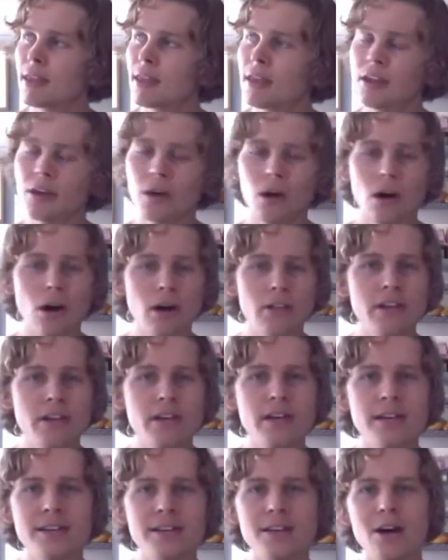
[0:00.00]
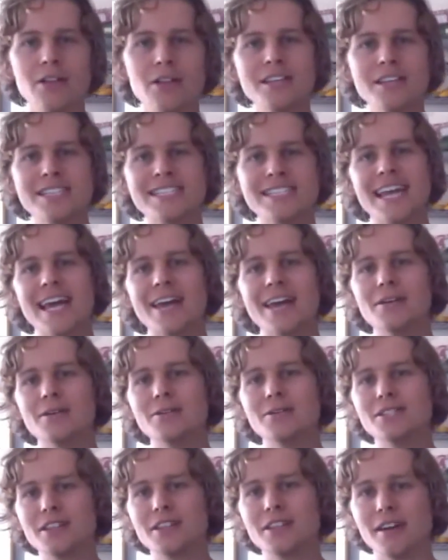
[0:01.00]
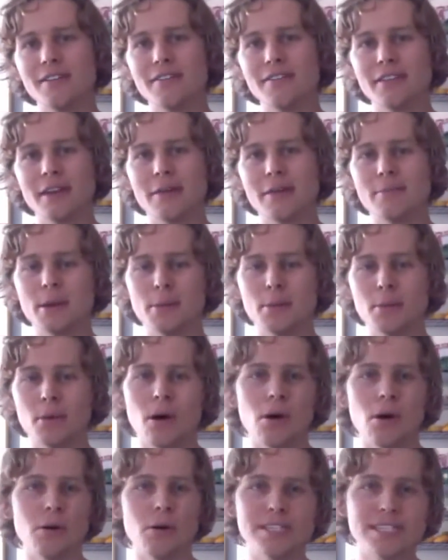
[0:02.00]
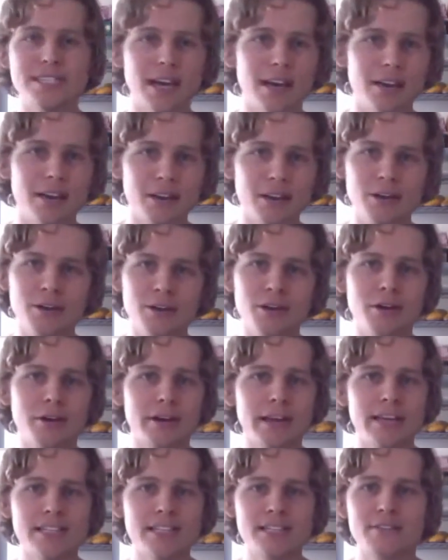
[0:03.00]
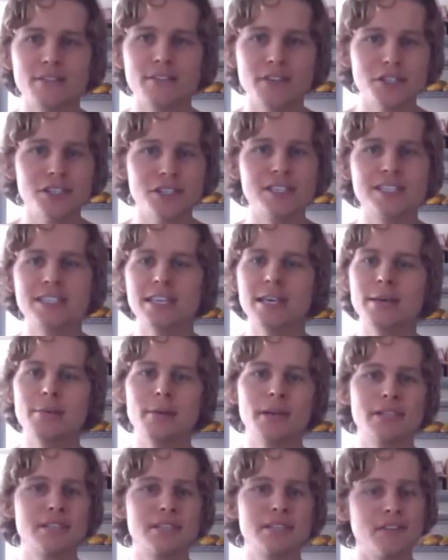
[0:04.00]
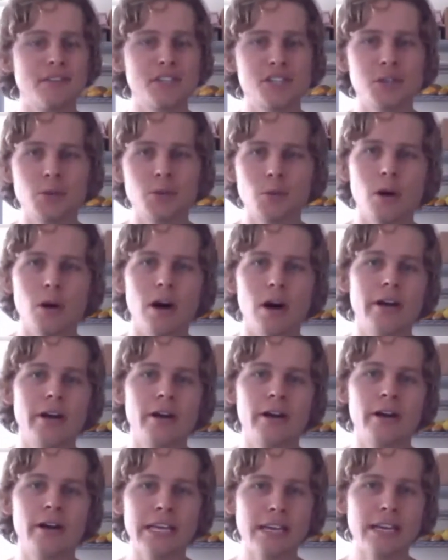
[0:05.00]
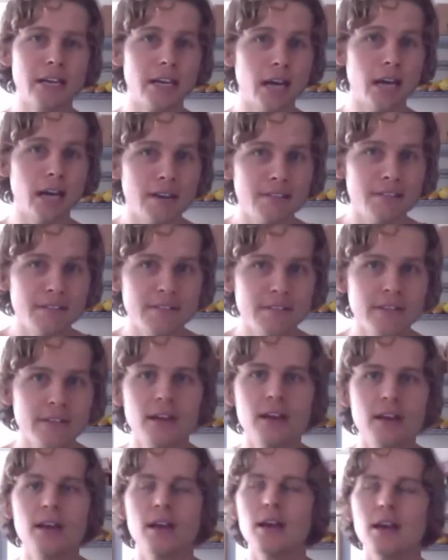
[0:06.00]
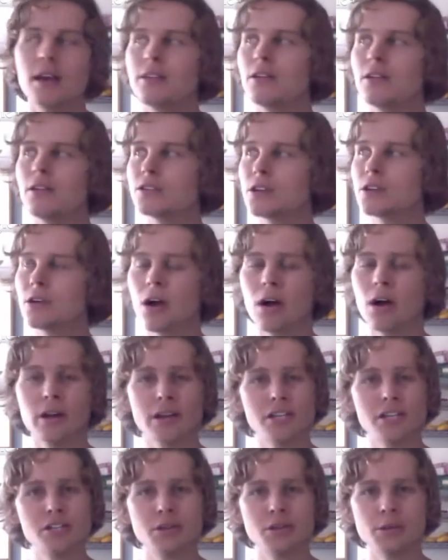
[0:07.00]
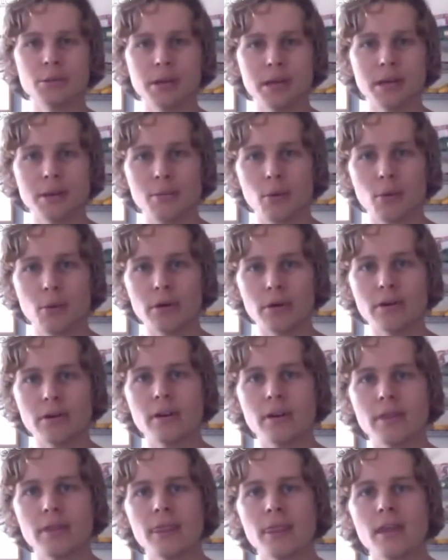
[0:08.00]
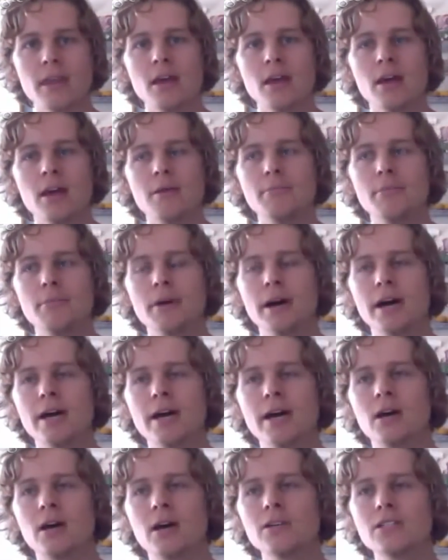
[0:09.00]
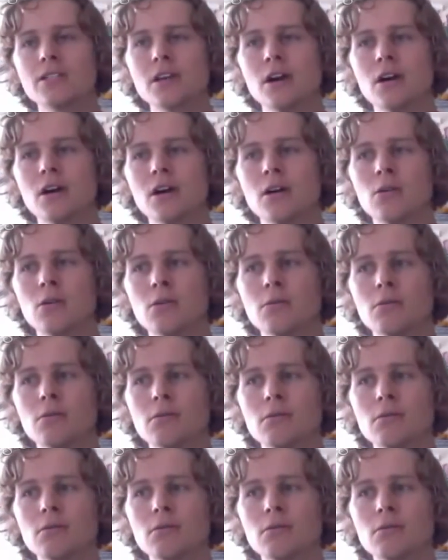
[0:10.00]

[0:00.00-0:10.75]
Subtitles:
you know, all the standard stuff that people always tell you, you know, get sufficient sleep, get sufficient water, eat enough. Those are all extremely important. But also